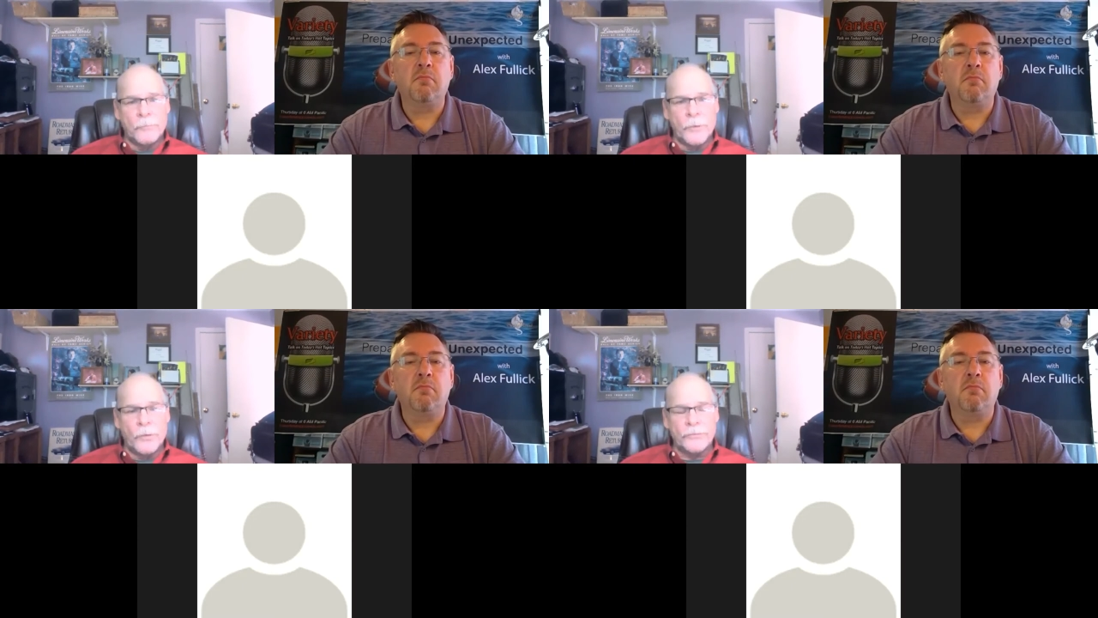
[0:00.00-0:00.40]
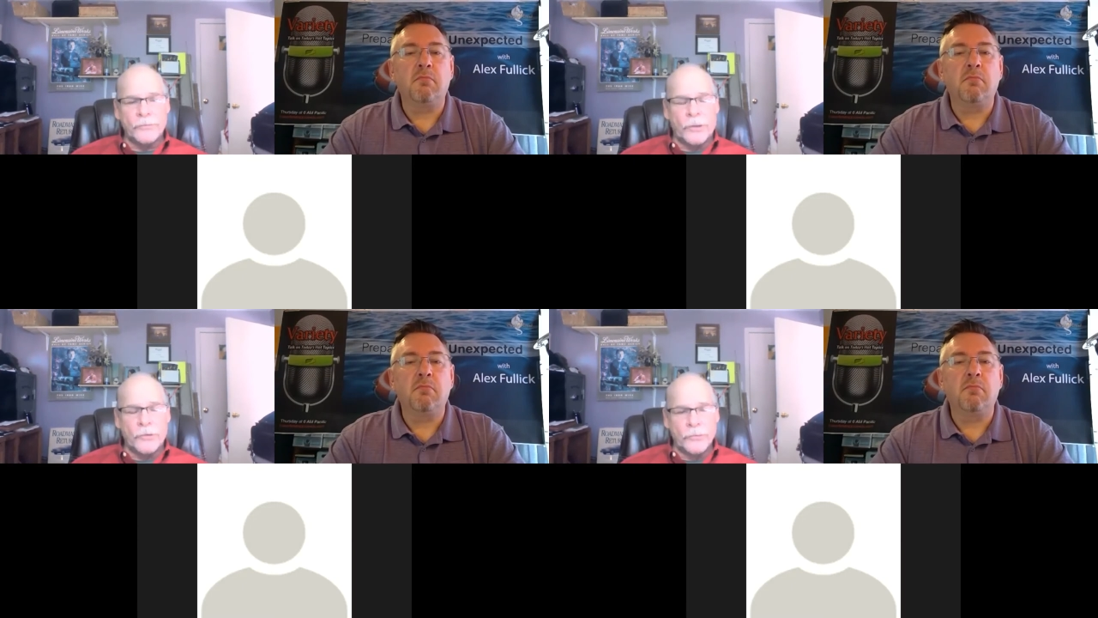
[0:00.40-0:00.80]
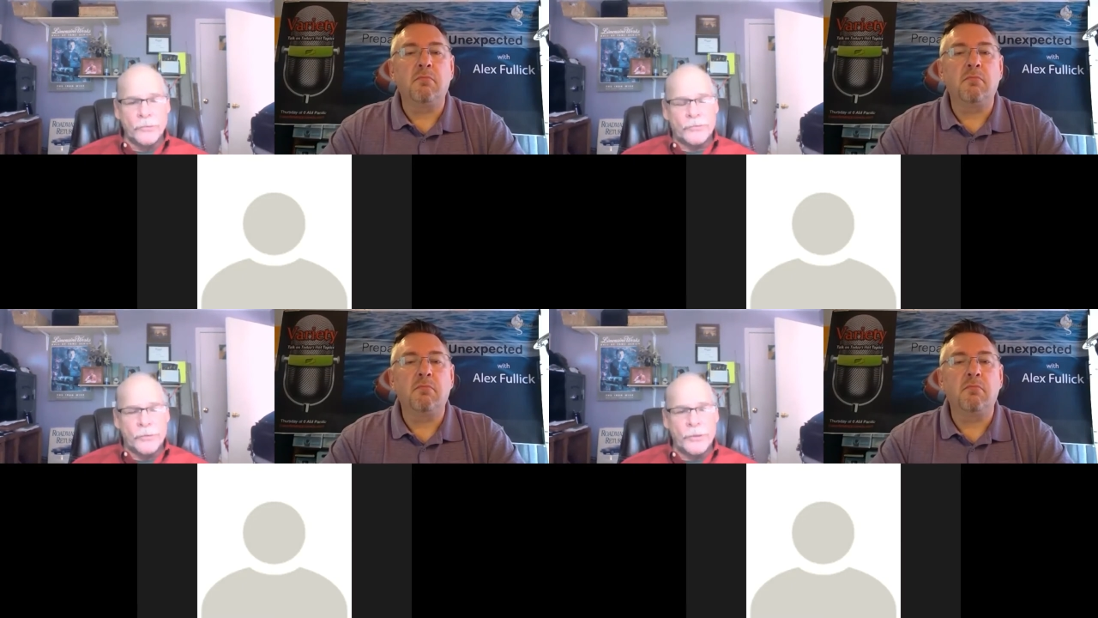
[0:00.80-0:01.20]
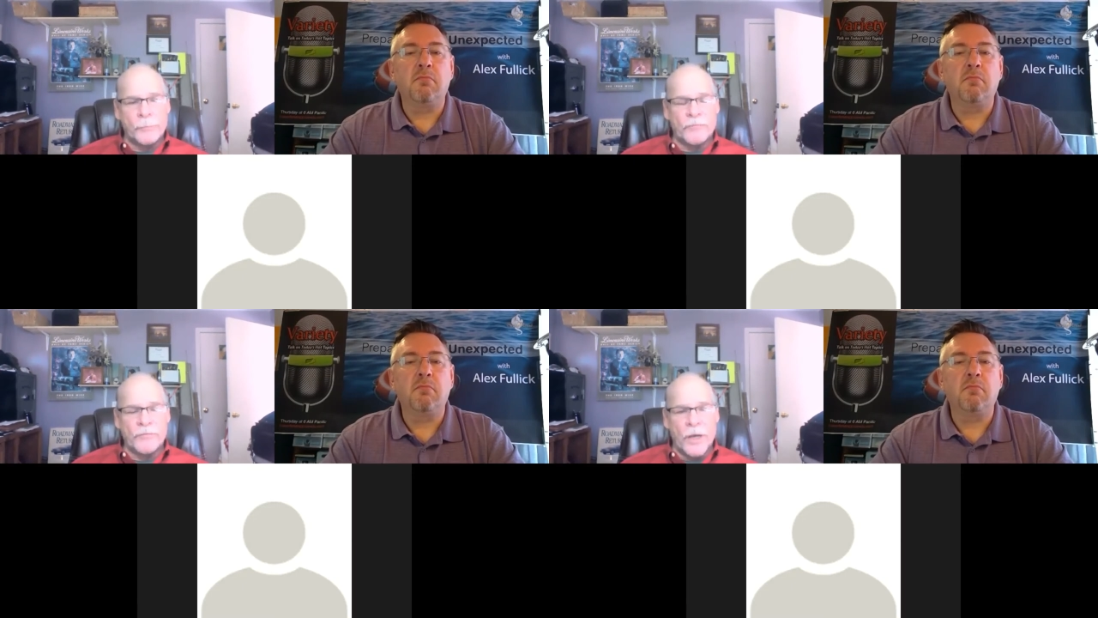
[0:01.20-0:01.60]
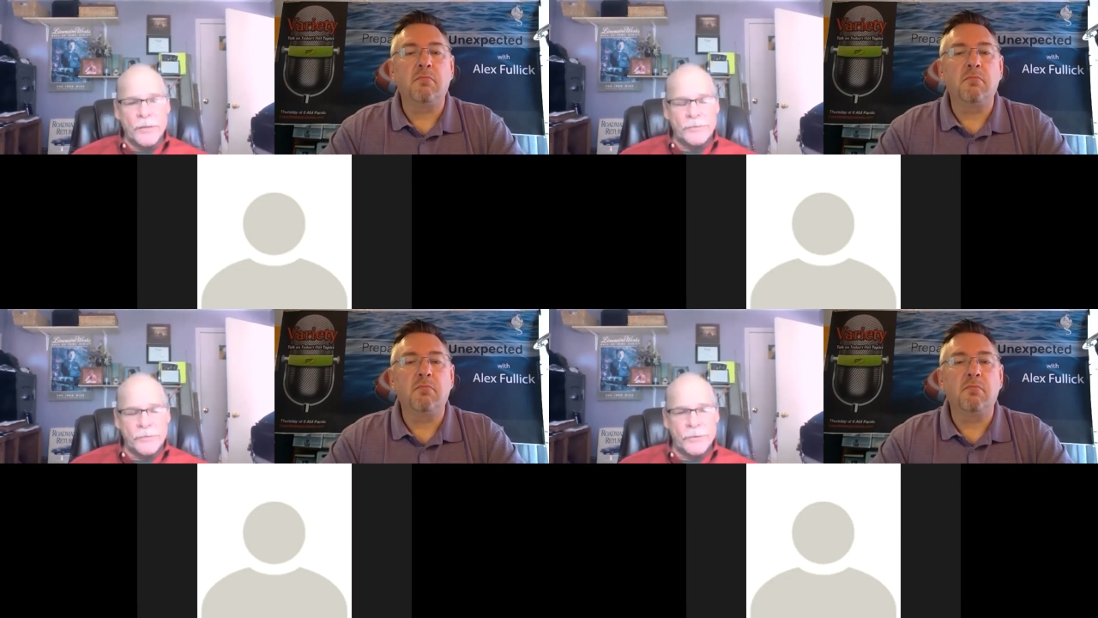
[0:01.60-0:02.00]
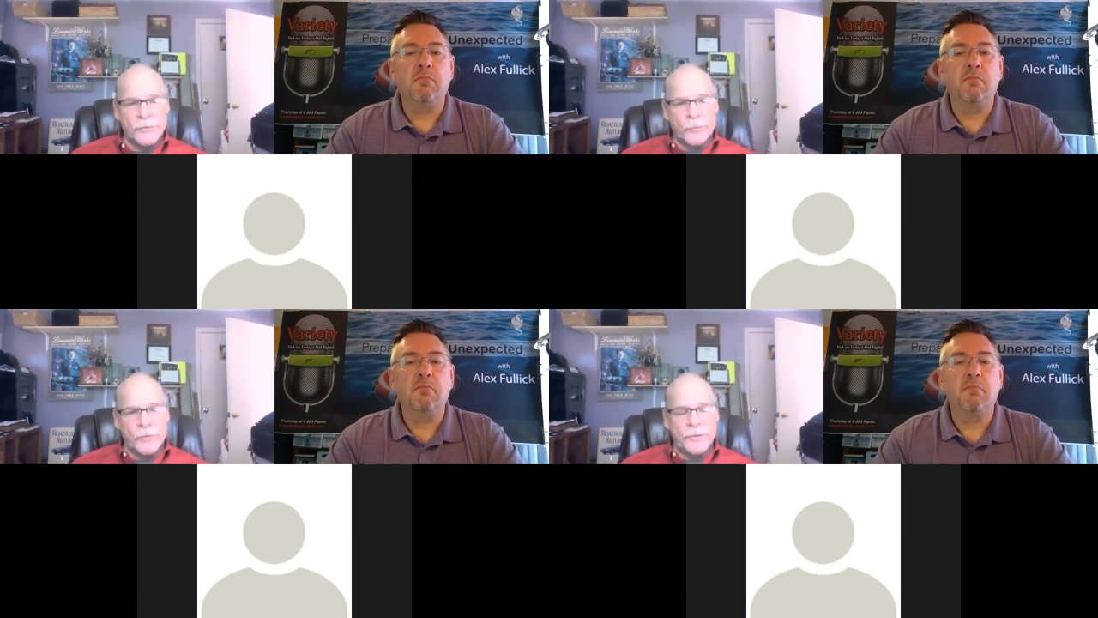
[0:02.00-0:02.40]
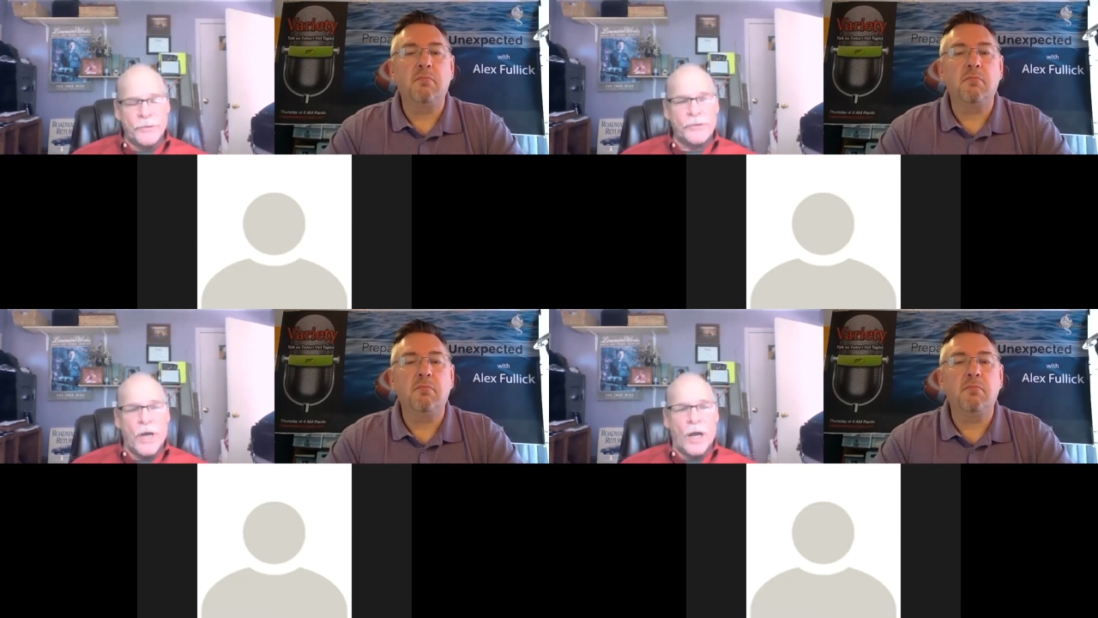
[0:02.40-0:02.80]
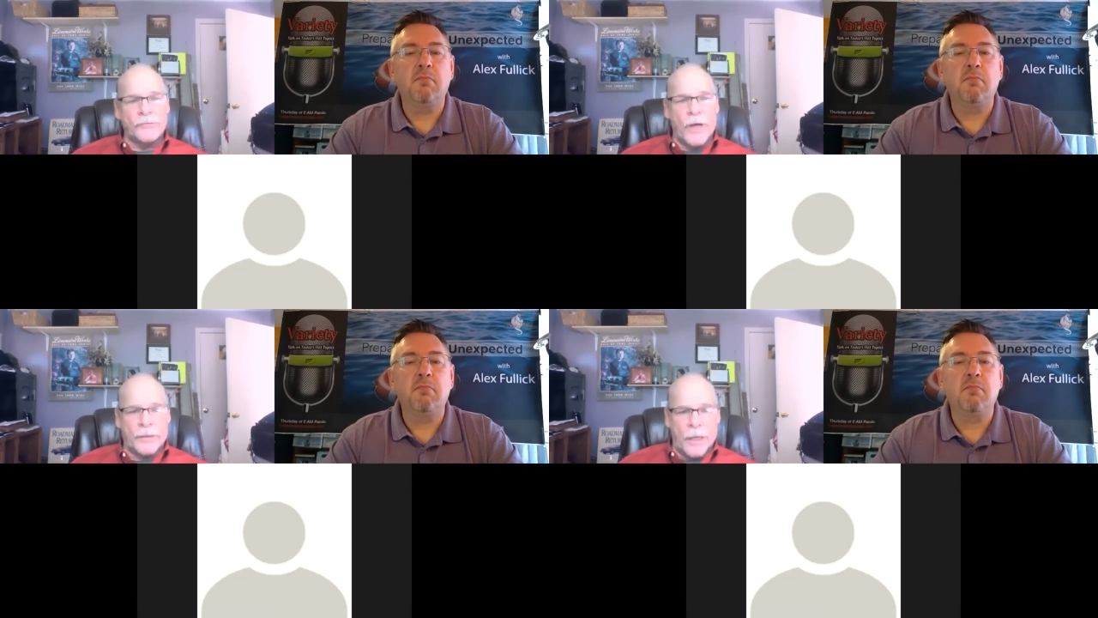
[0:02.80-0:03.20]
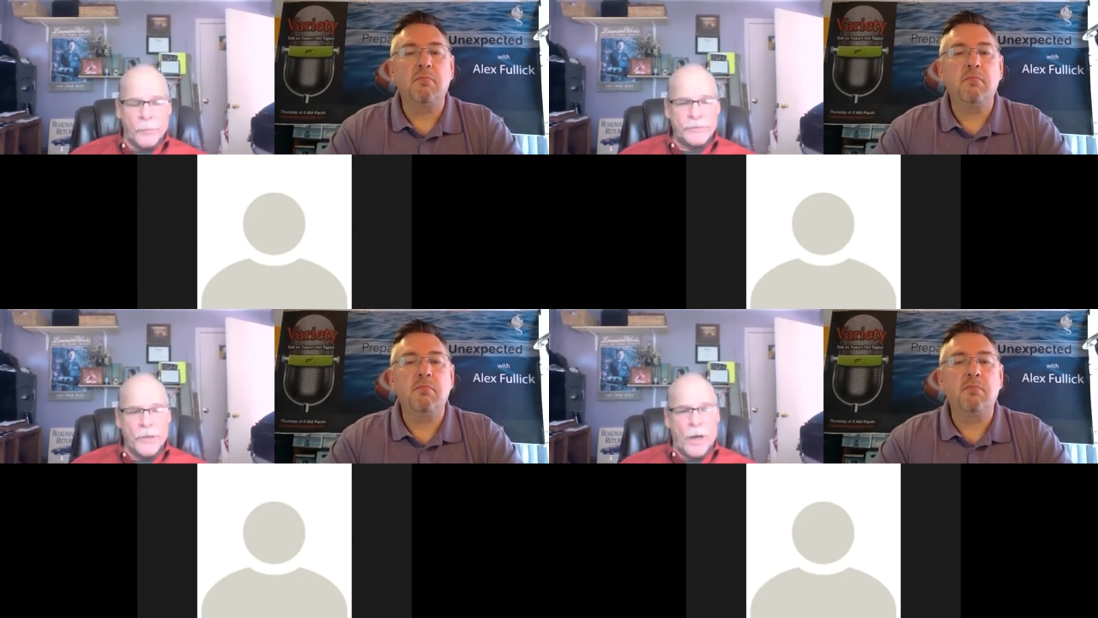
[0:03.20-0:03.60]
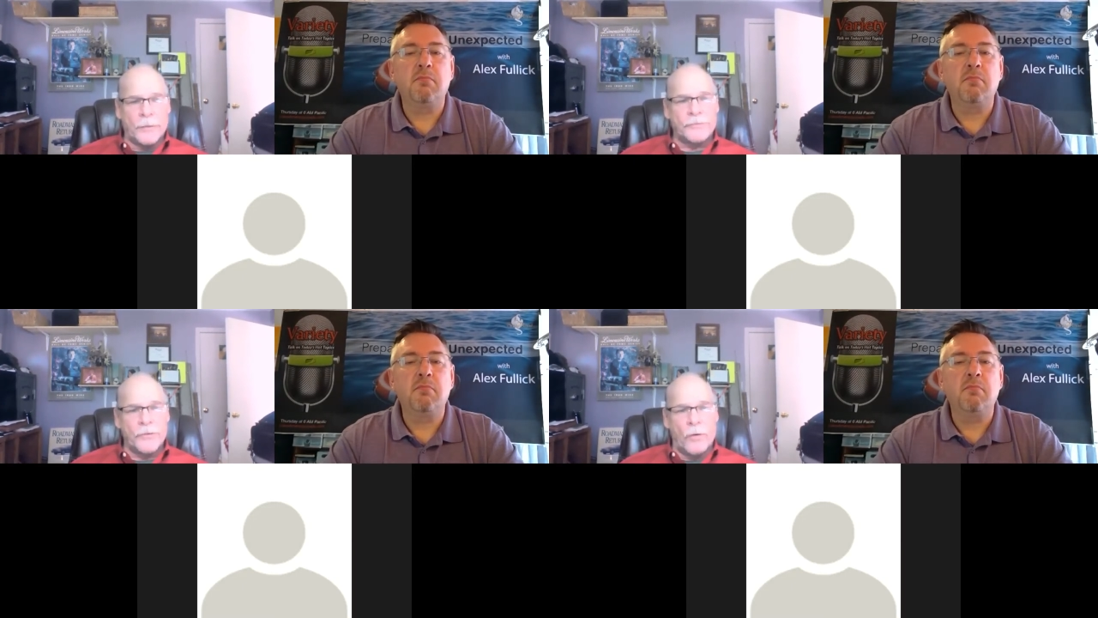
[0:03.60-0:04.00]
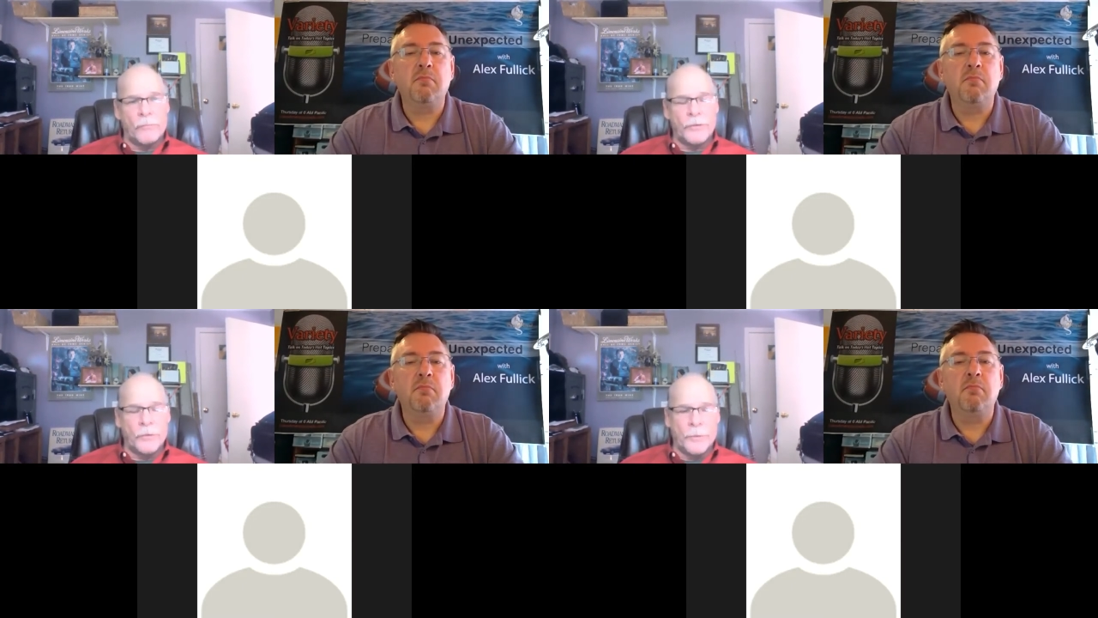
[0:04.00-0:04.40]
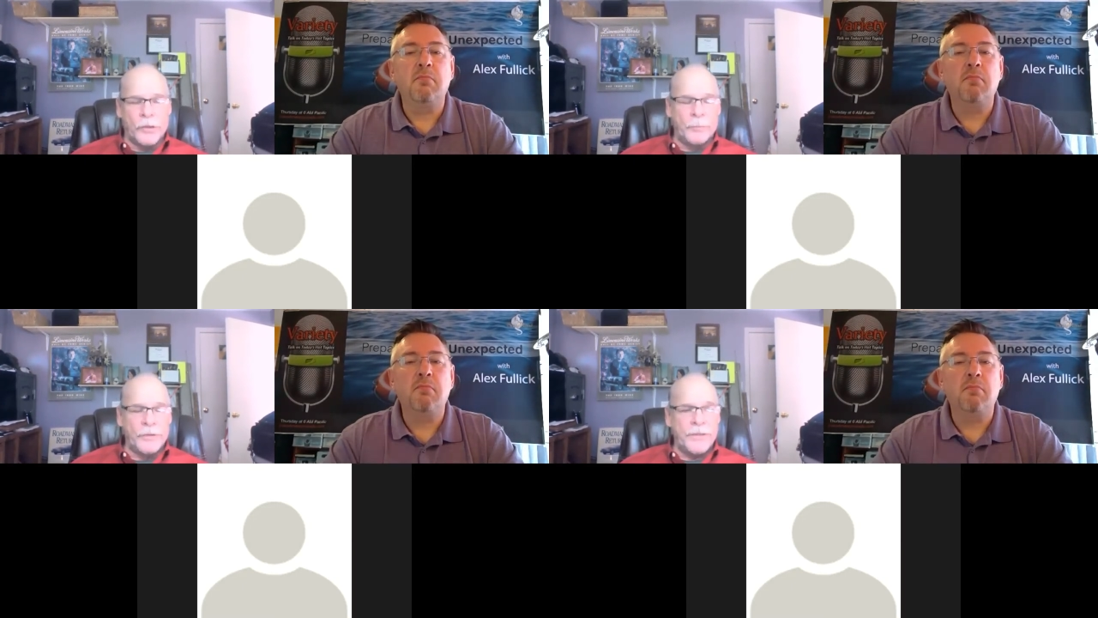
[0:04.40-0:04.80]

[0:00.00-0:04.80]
Speaker 1: We also include a certain number of licenses with each contract that we sign. So, you know, it could be